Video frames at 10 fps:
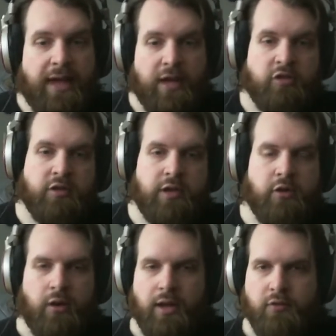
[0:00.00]
action in
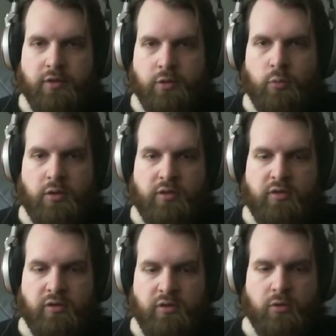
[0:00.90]
your head that you wanted
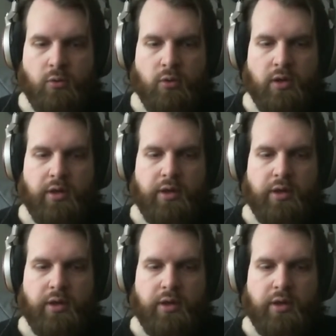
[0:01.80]
to do,